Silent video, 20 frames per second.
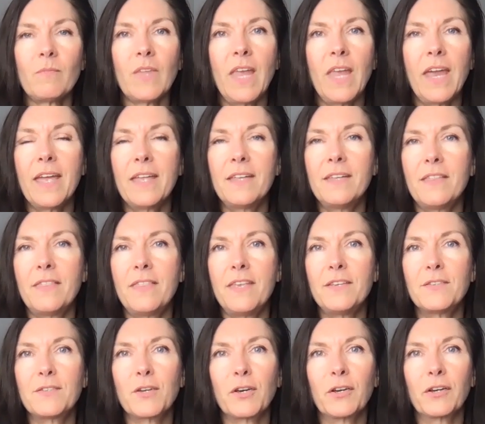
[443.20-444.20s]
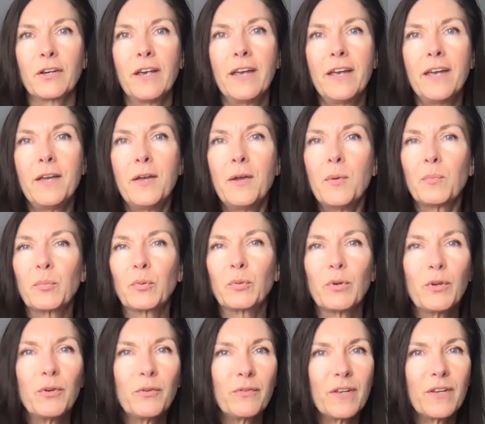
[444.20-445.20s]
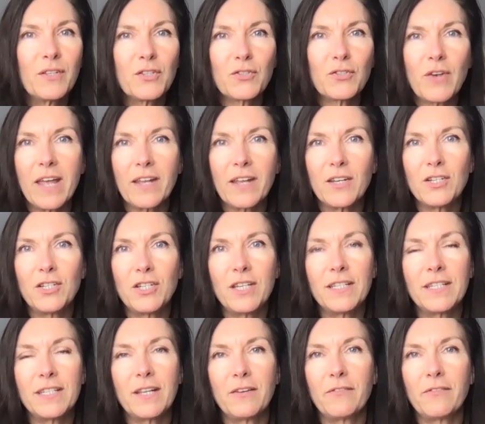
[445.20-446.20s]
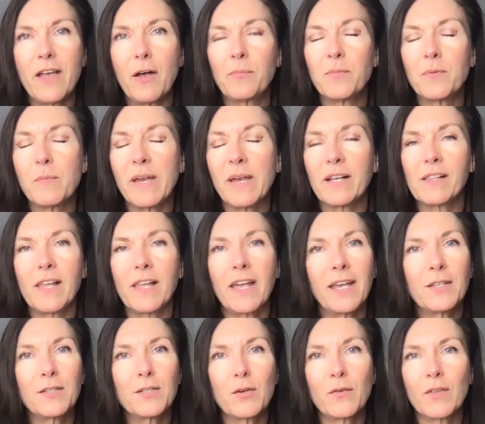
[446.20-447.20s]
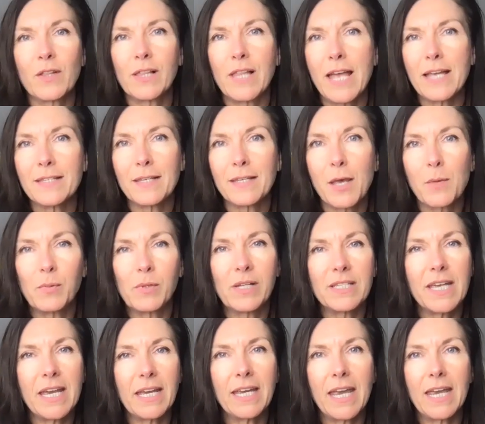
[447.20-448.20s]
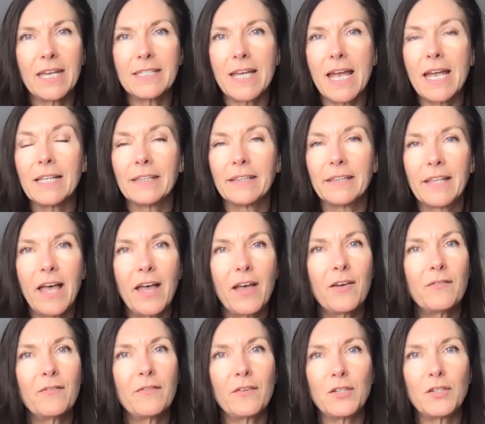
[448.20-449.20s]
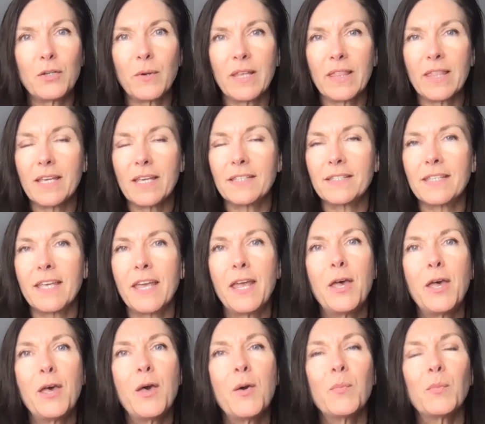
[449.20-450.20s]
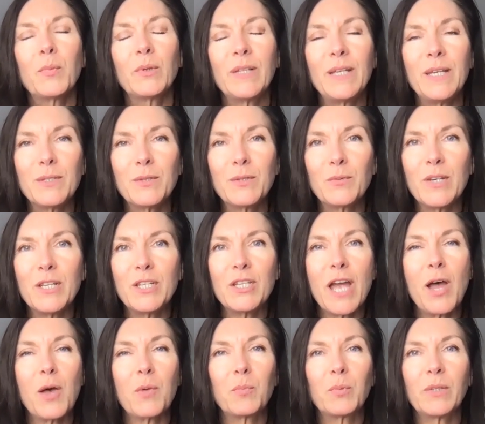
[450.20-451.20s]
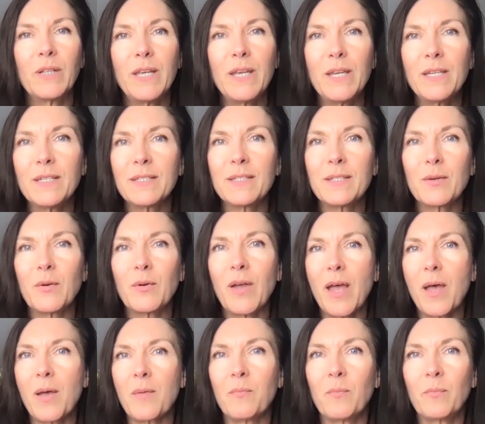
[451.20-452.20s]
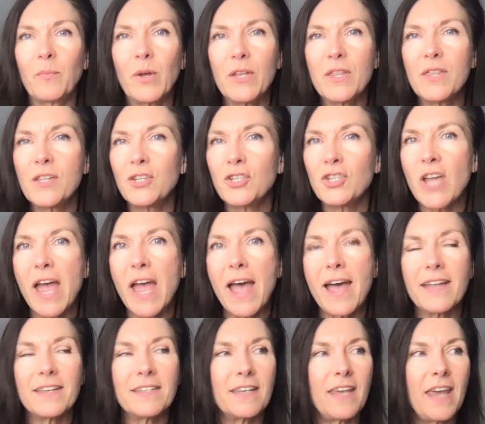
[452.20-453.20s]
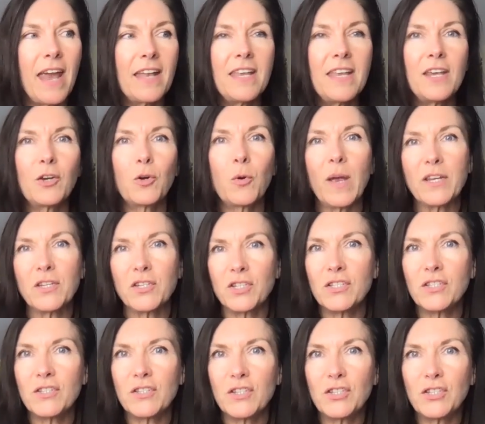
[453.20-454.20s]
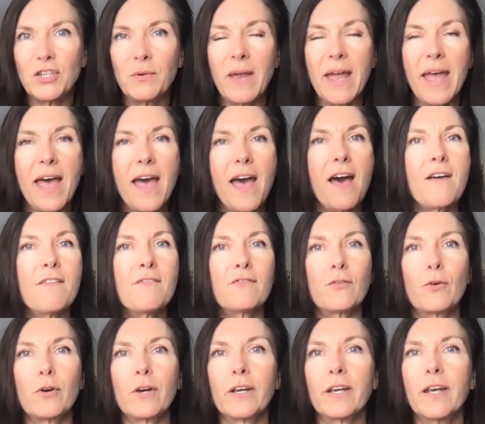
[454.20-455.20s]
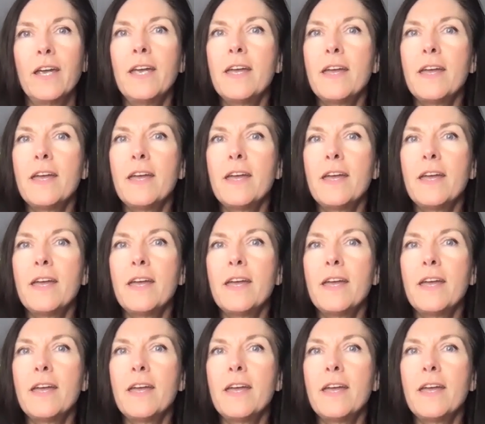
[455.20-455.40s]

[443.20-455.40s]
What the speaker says: And these are proven strategies that have helped my clients over the last couple of decades. I love doing this. Please reach out. Please put in the chat any questions that you have, or